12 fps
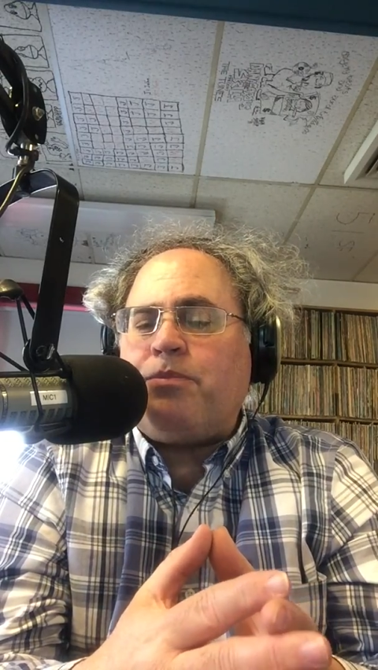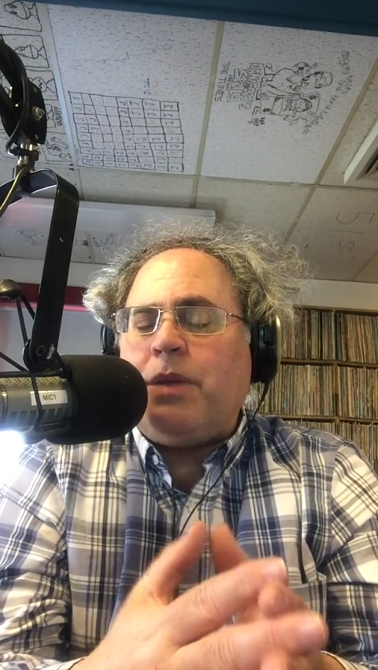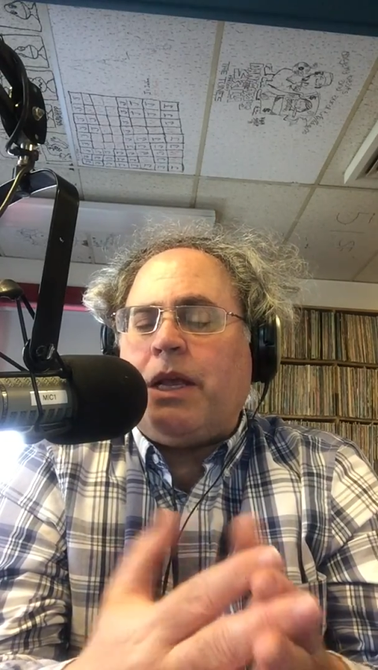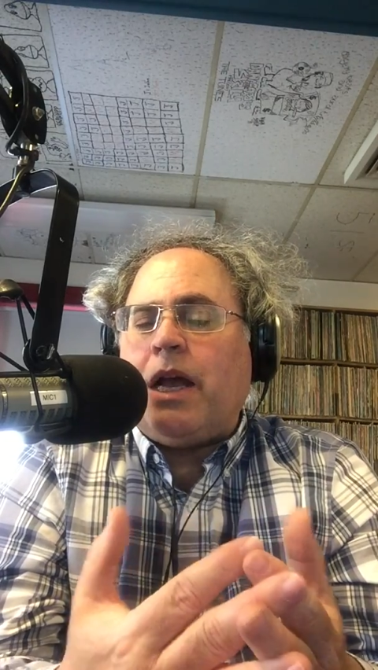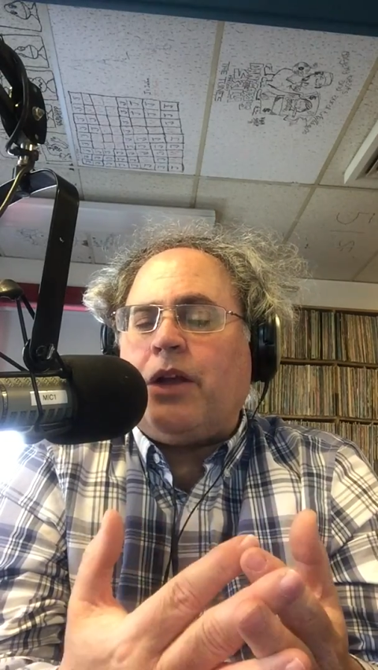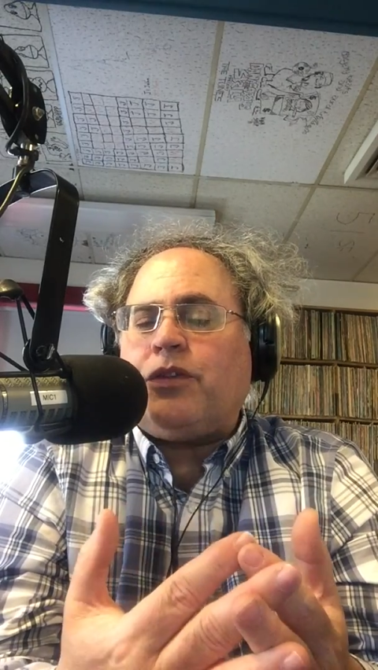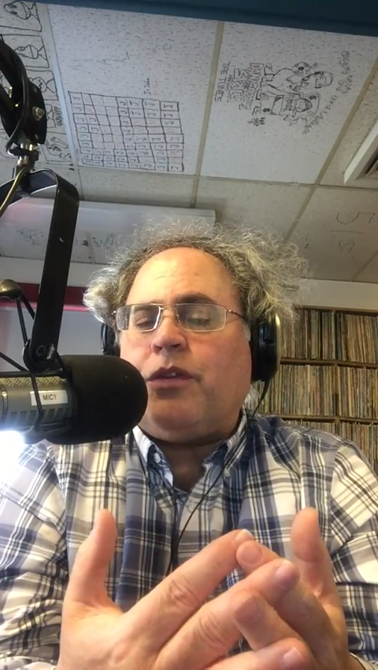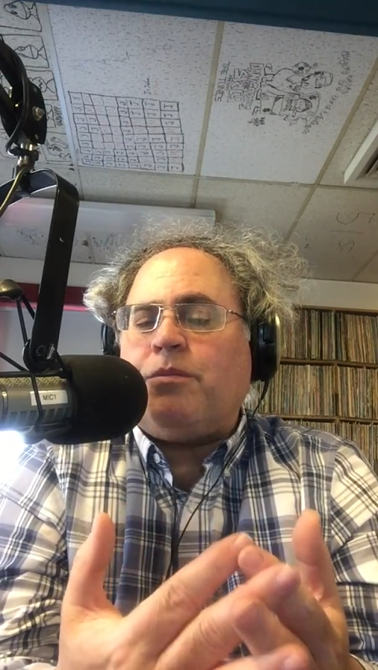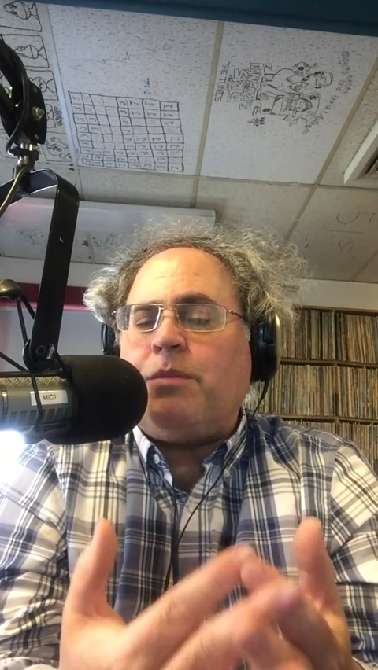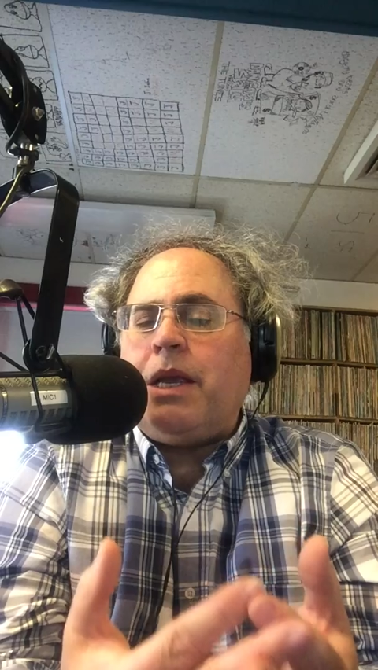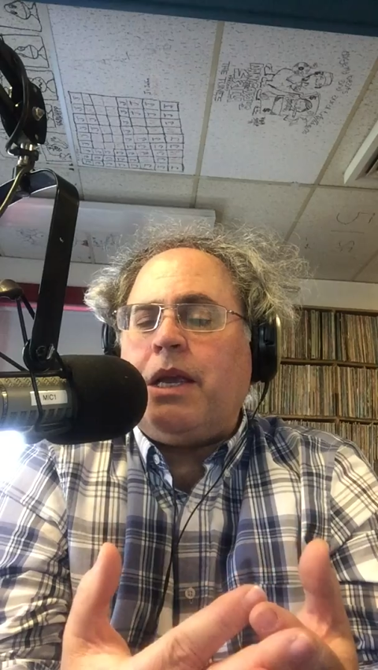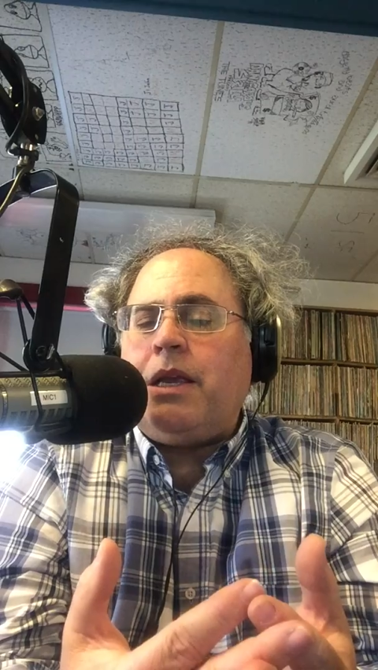because
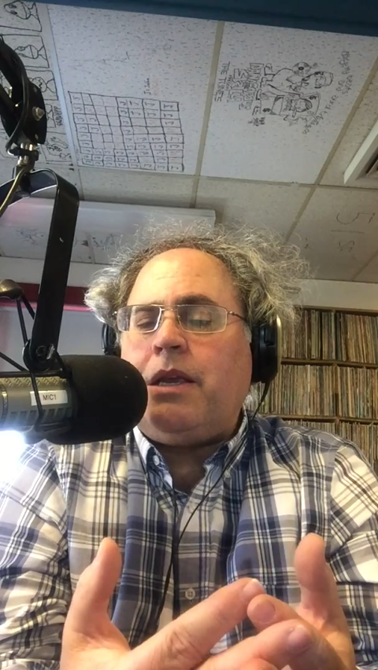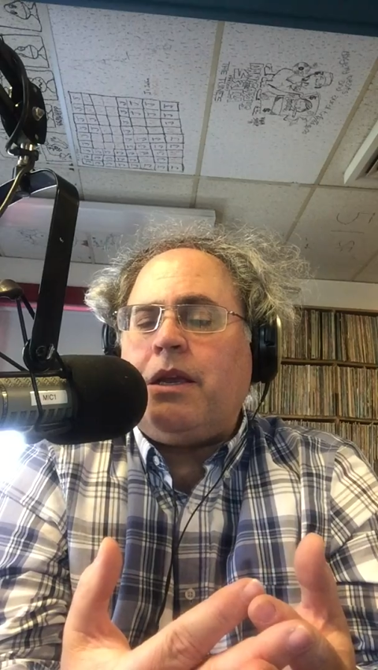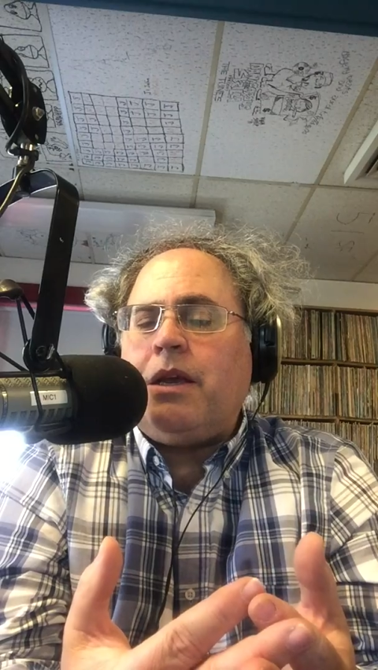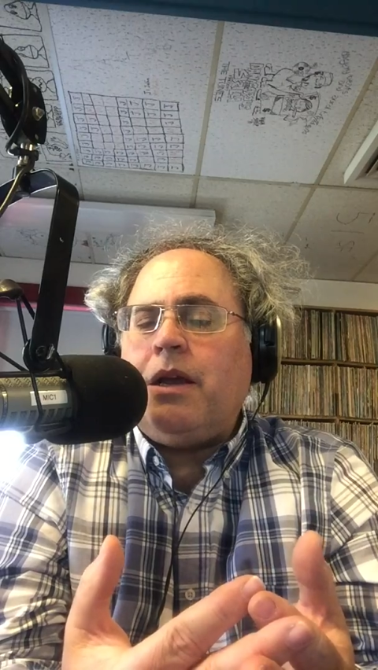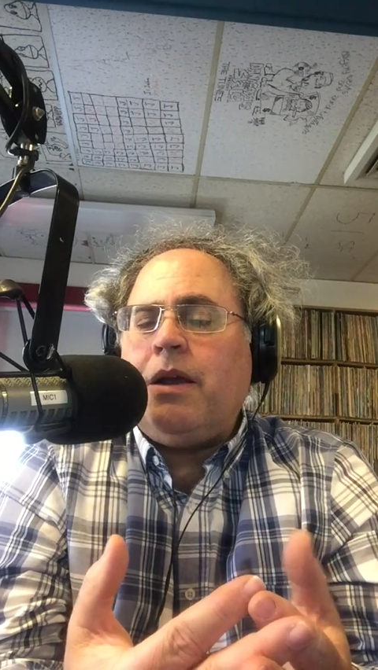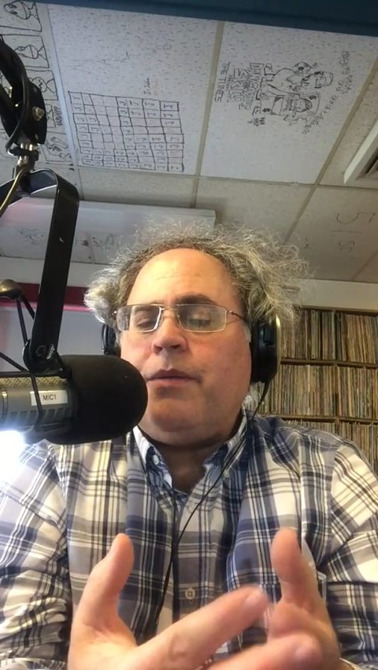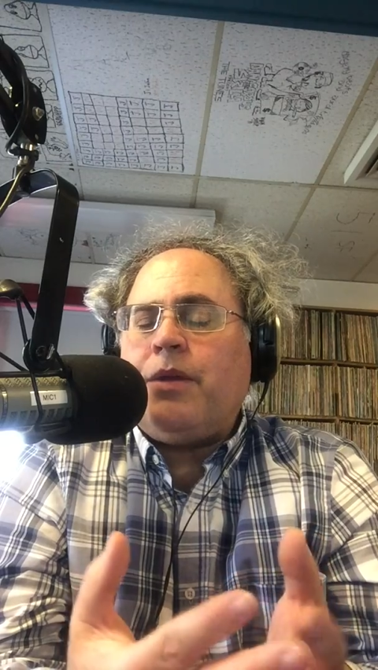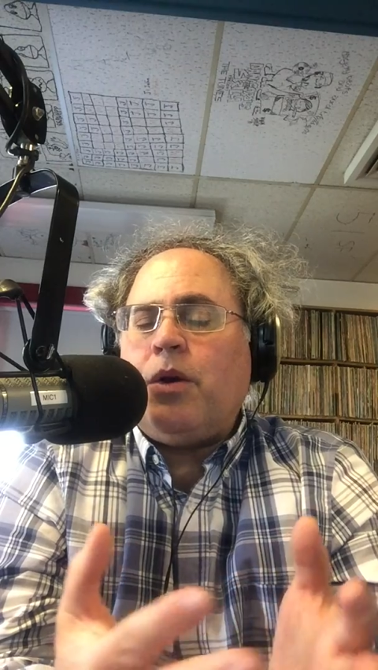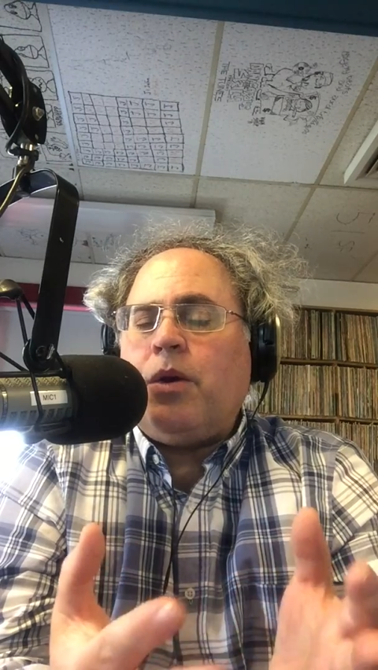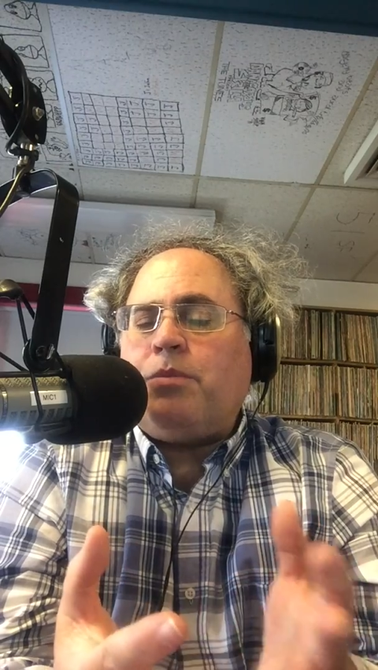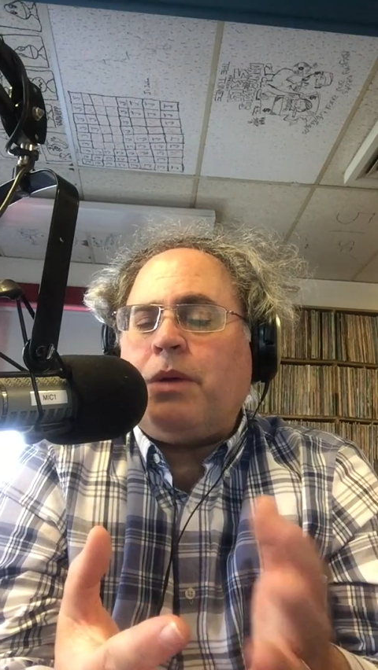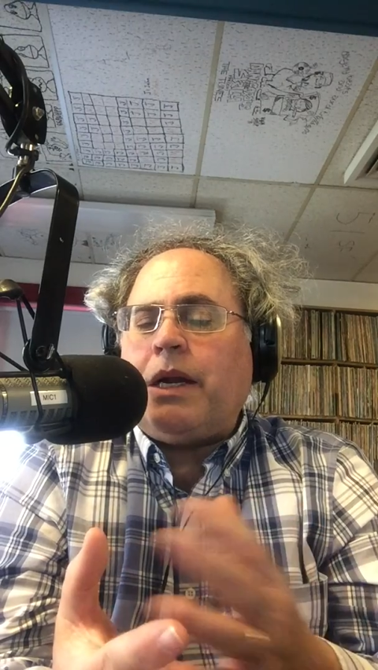of me,
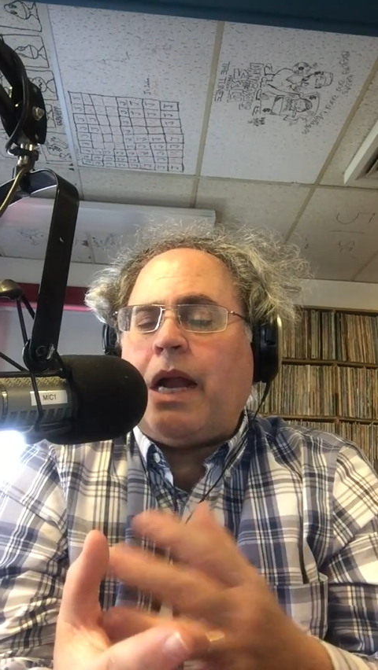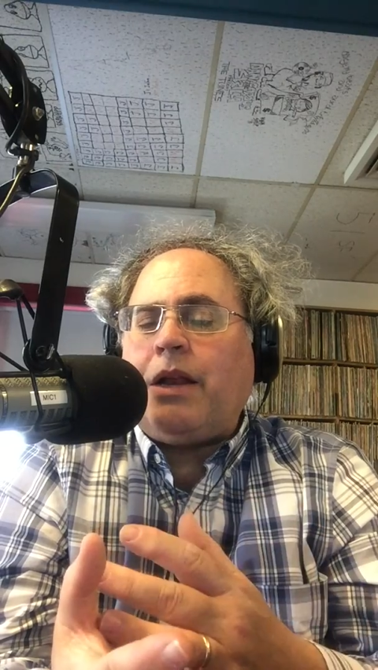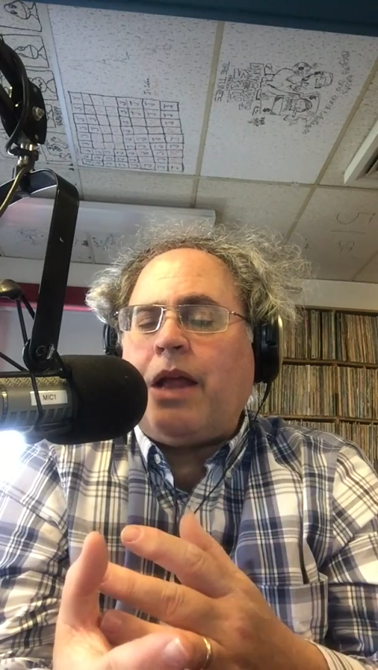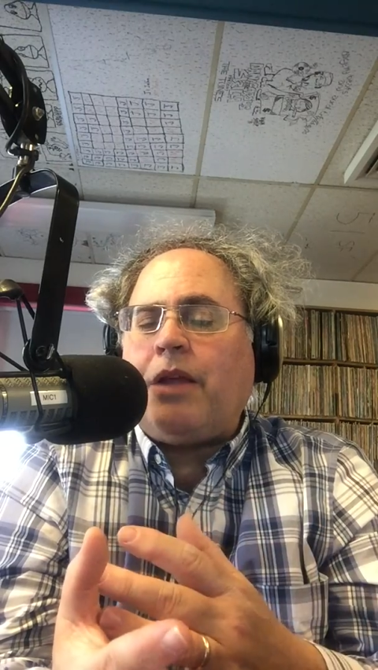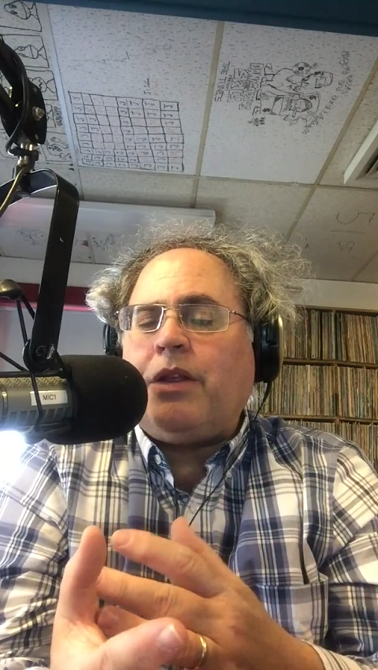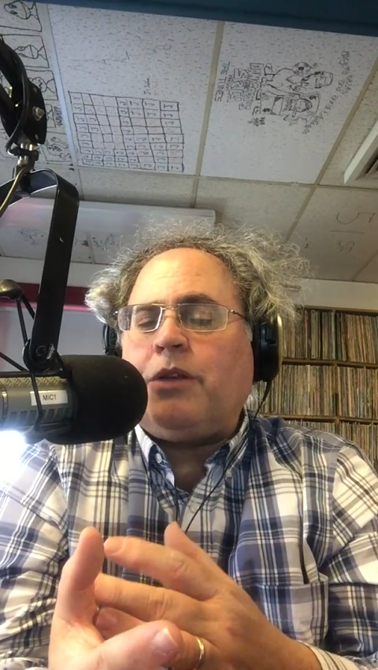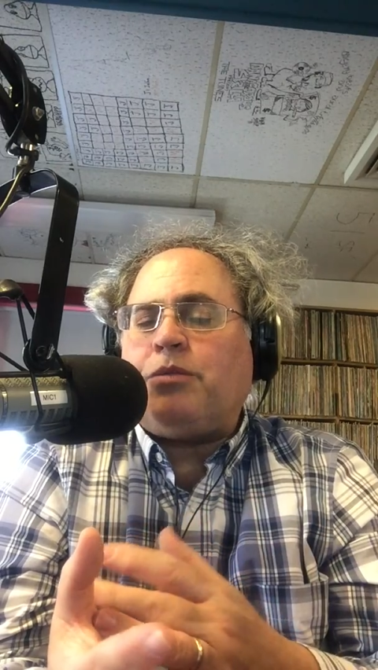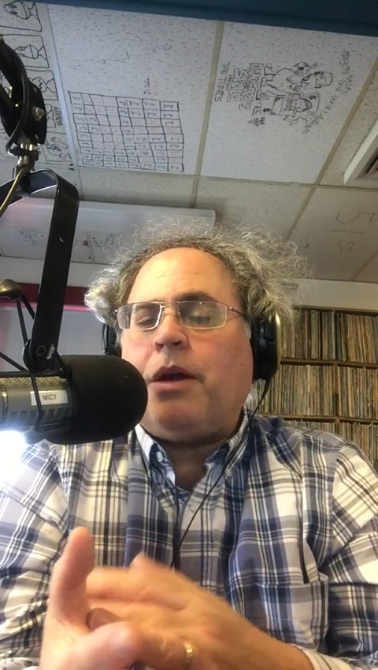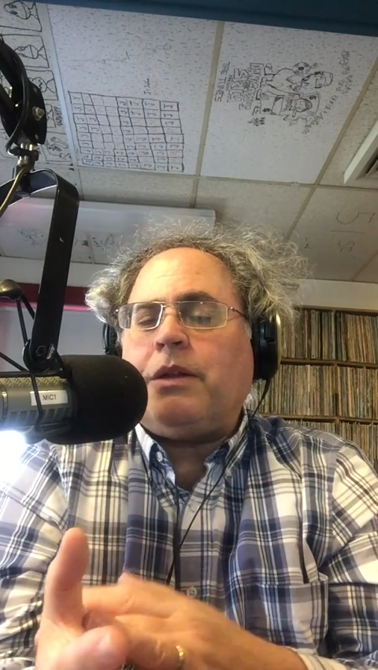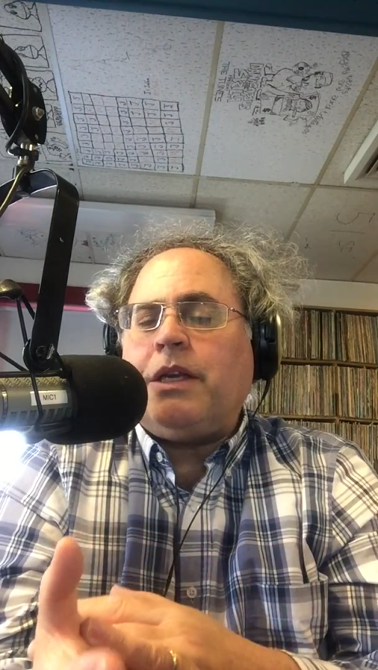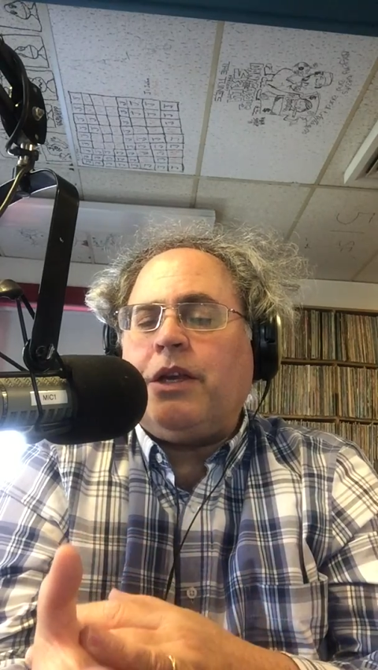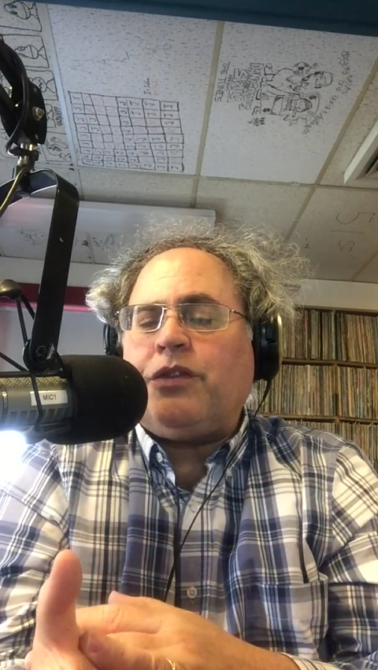but I think it
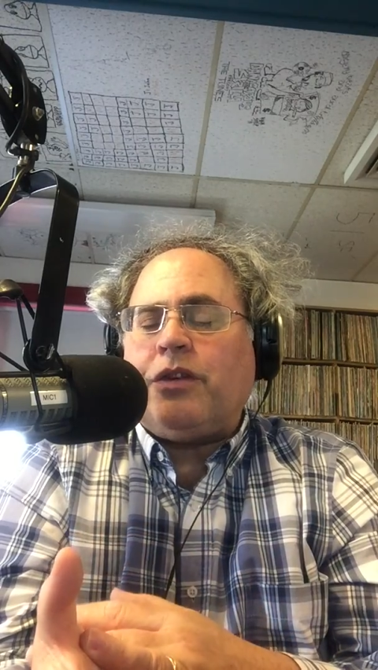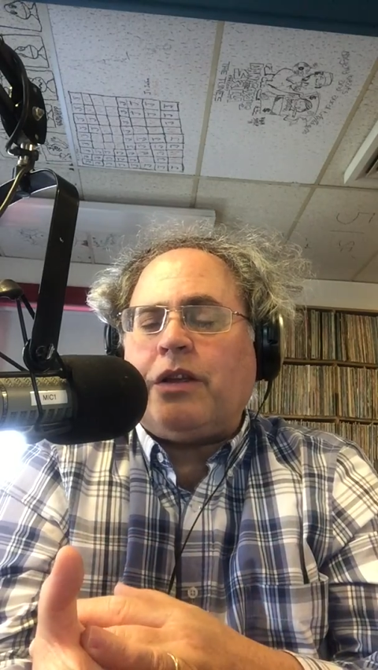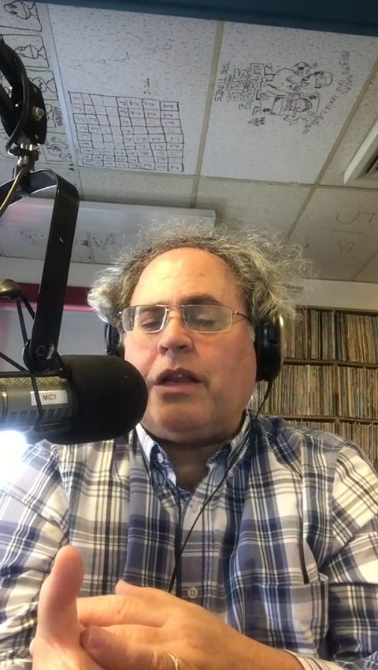probably isn't.